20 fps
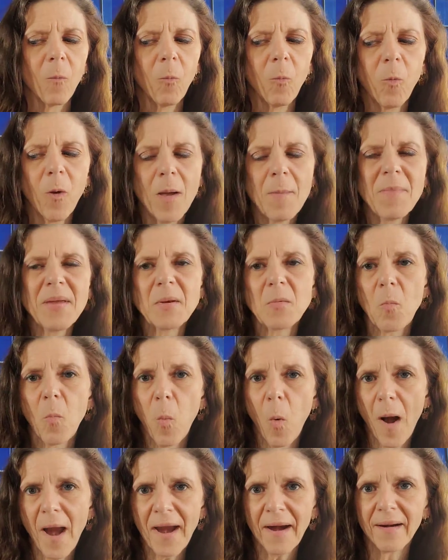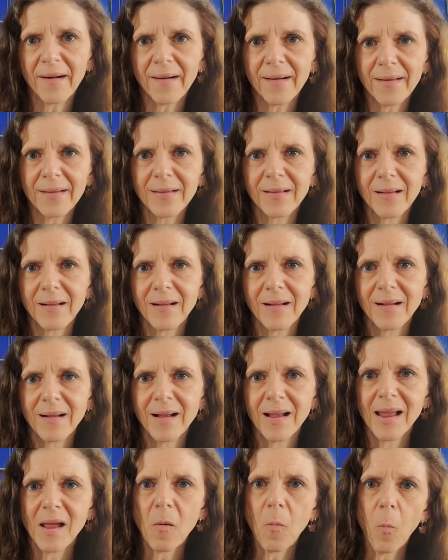women wearing
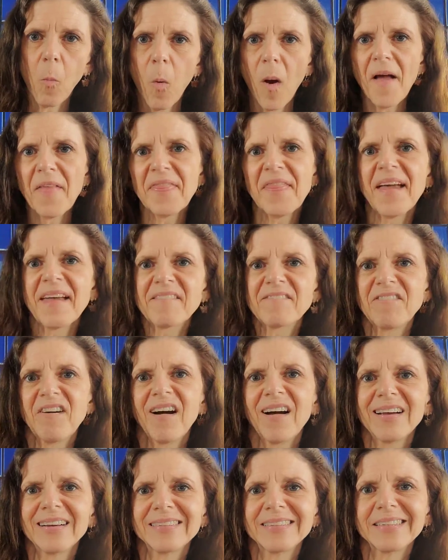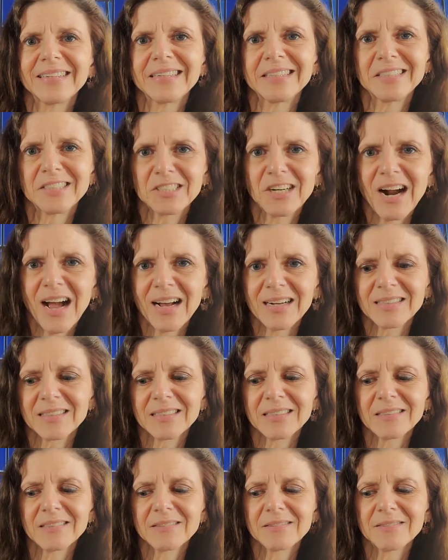and what they find
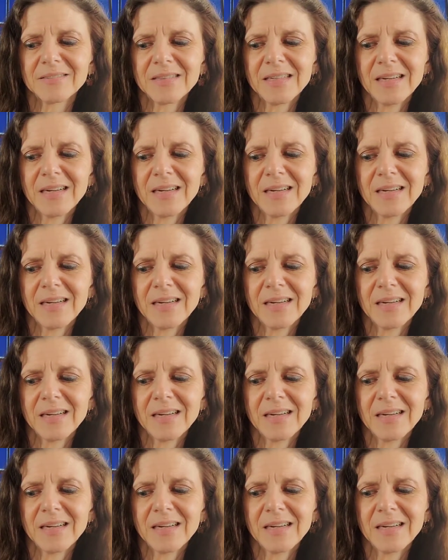attractive.